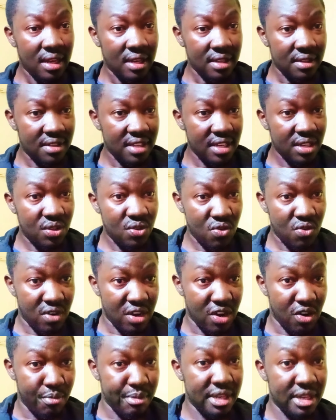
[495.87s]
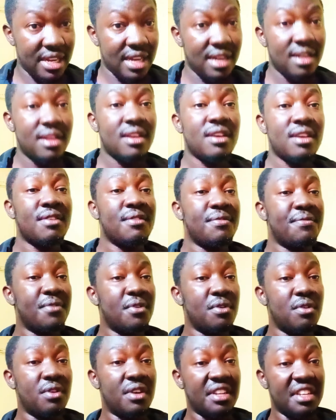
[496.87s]
thank you, Oga Obinna,
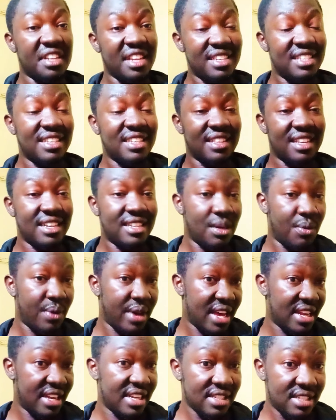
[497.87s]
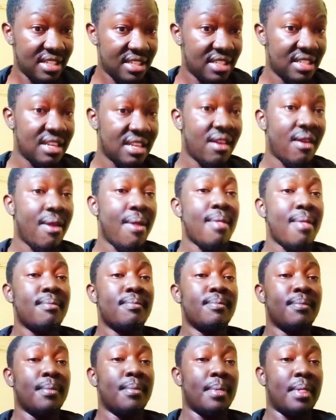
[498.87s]
for creating that awareness.
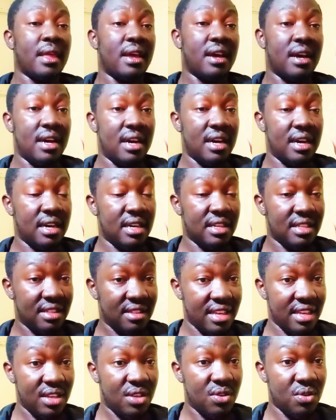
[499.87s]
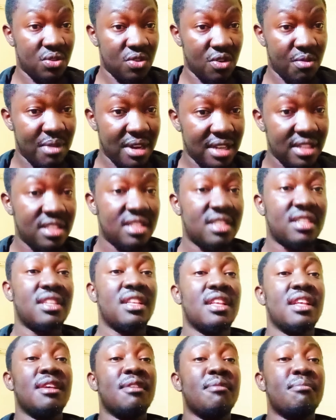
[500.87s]
Uh, thank you so much,
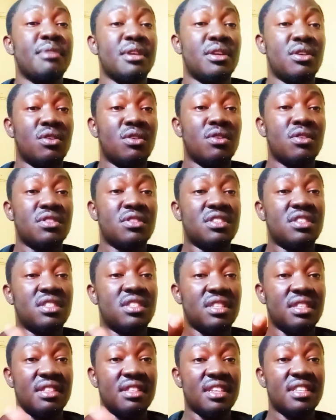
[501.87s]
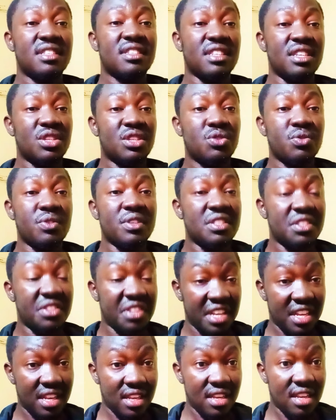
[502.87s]
because this issue is
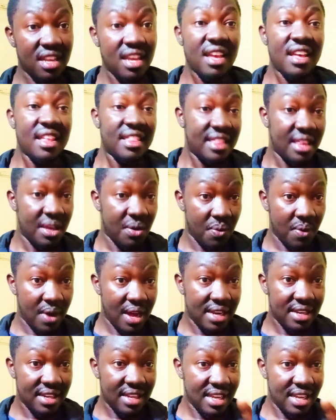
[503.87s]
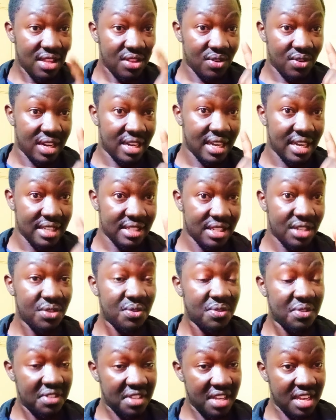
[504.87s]
real. The World Health Organization
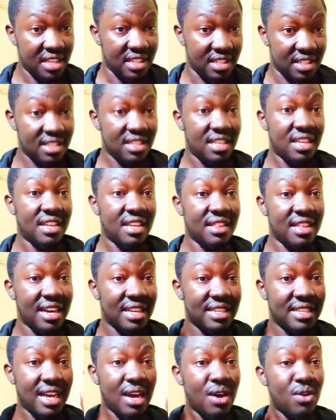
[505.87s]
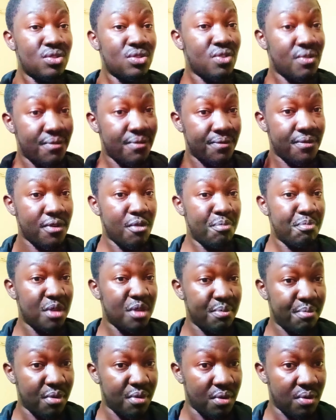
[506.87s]
says that out of four
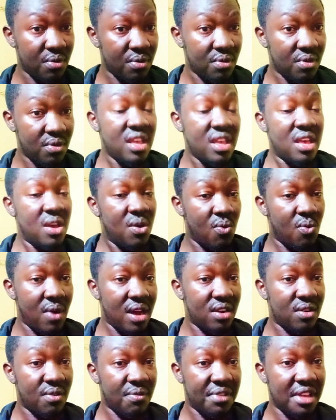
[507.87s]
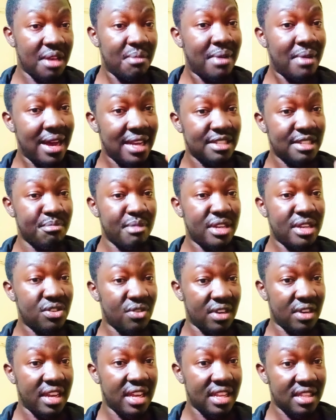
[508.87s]
people, one of them has mental
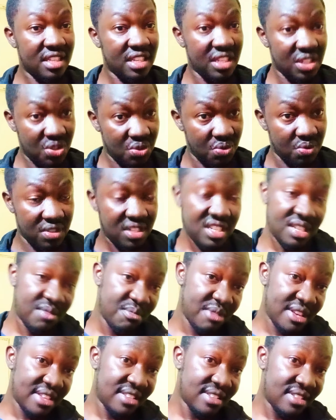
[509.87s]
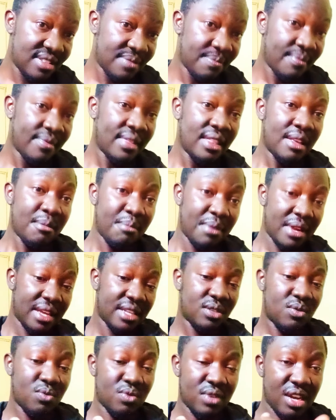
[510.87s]
health issues. It means place
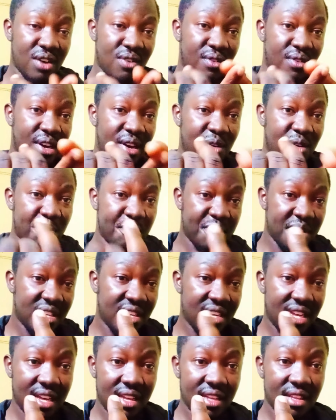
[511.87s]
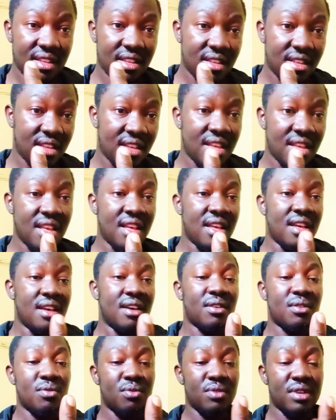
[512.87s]
kuna Oga Obinna,
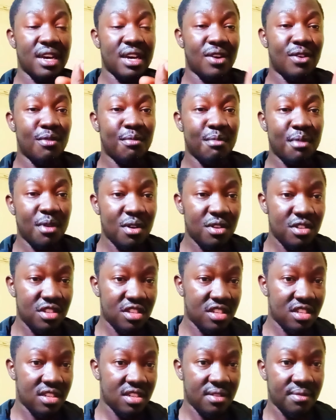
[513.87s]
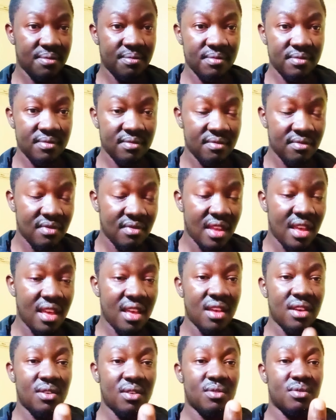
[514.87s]
kuna Omosh,
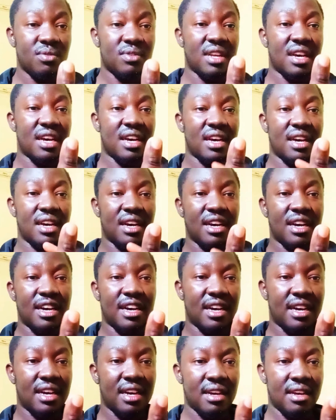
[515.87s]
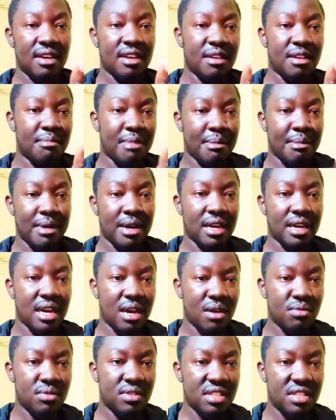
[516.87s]
kuna Mama
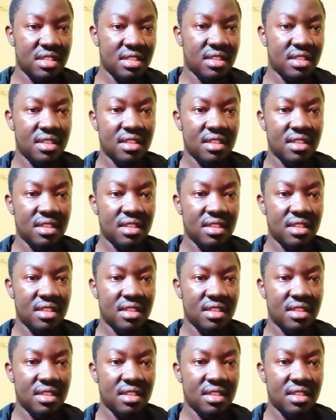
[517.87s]
County,